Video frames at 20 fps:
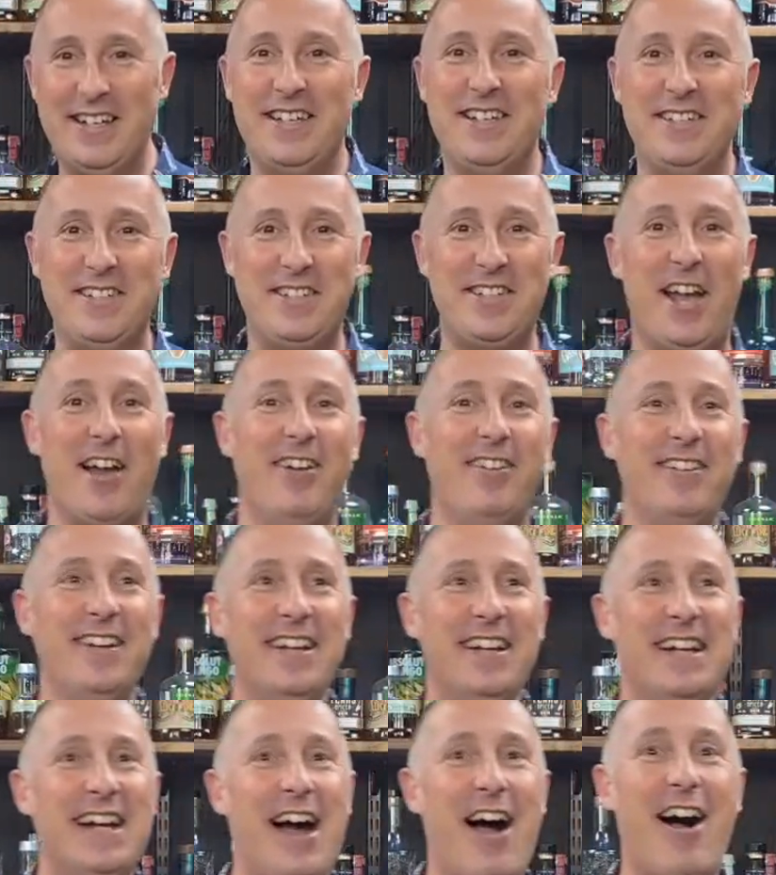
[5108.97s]
so
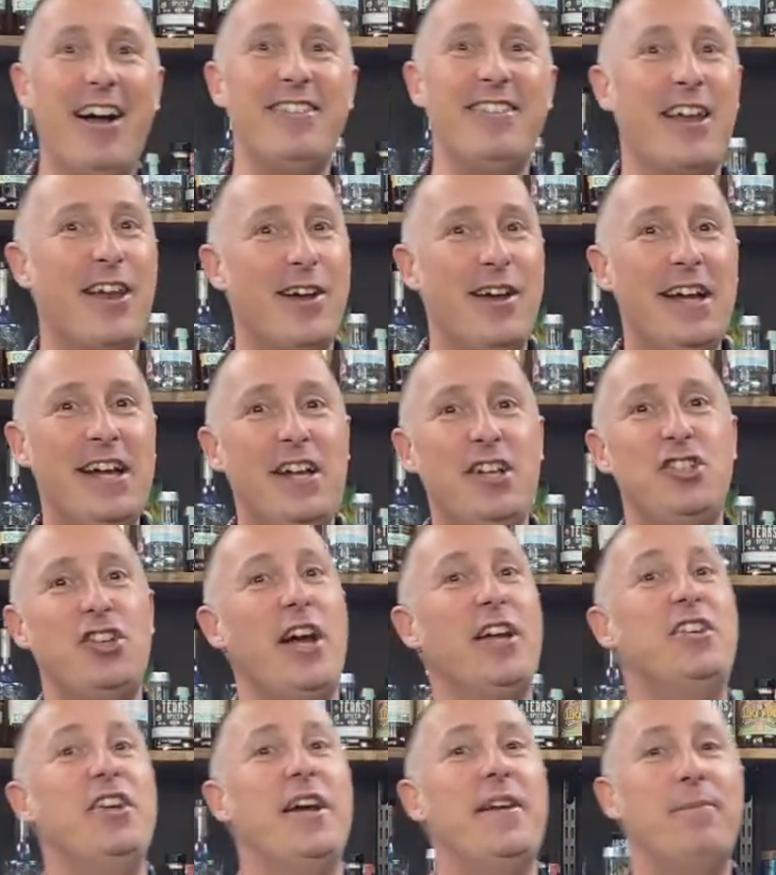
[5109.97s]
I don't know.
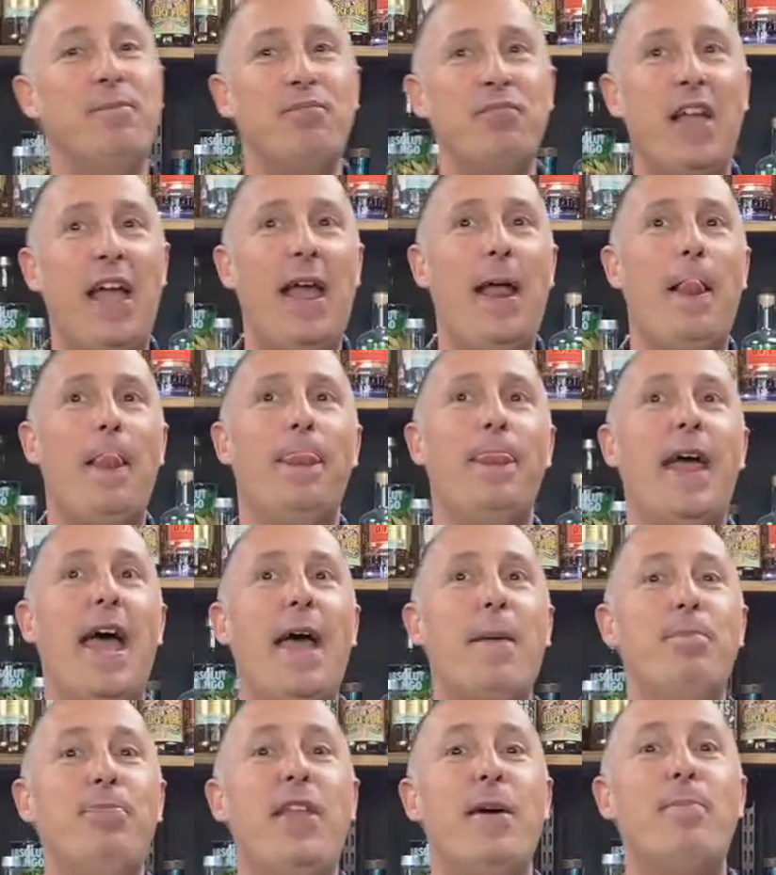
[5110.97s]
JJ,
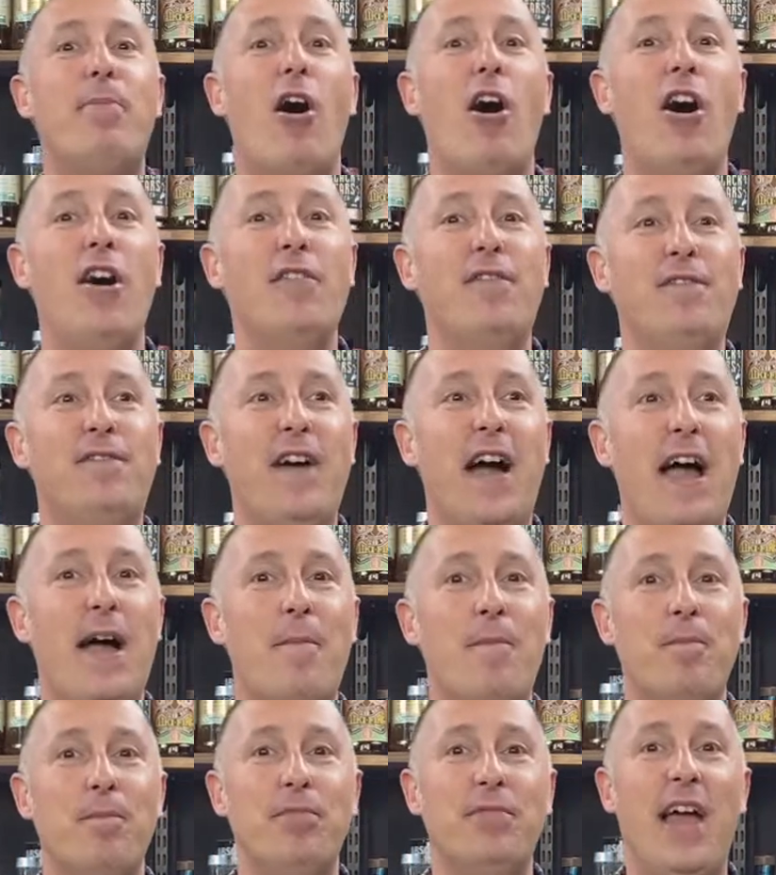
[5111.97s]
they're part of
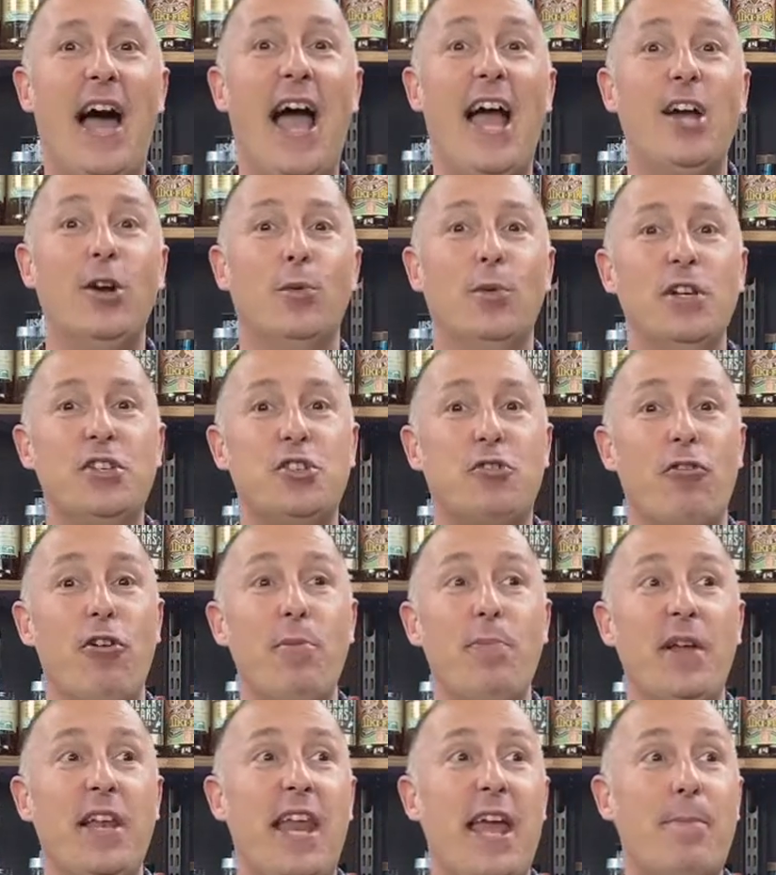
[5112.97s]
the Halewoods
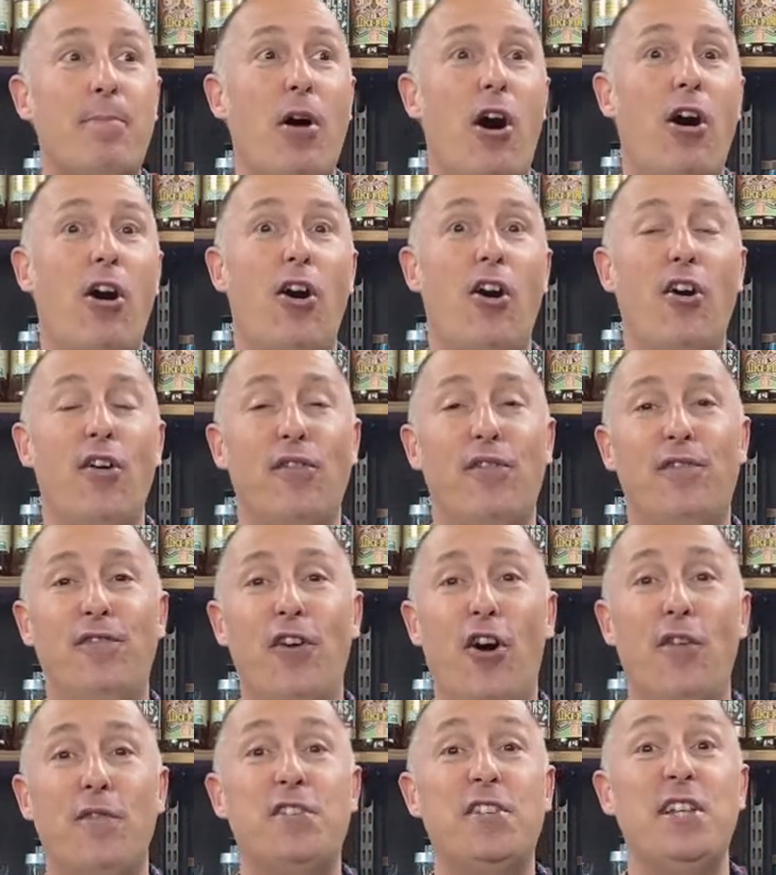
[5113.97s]
group, and they're part of,
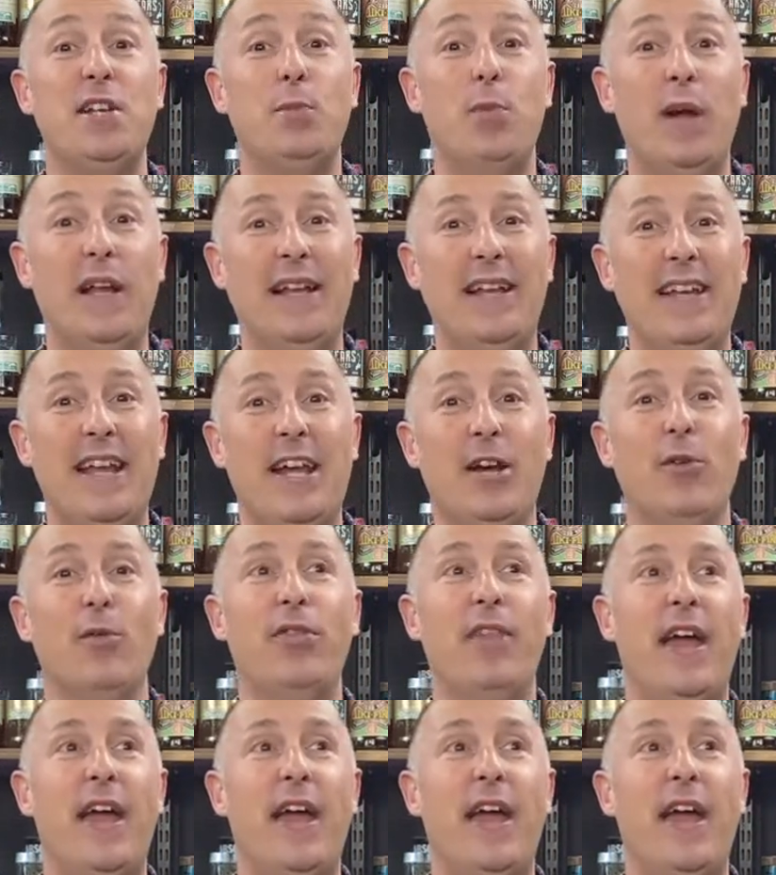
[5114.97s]
obviously, Whitley Neal.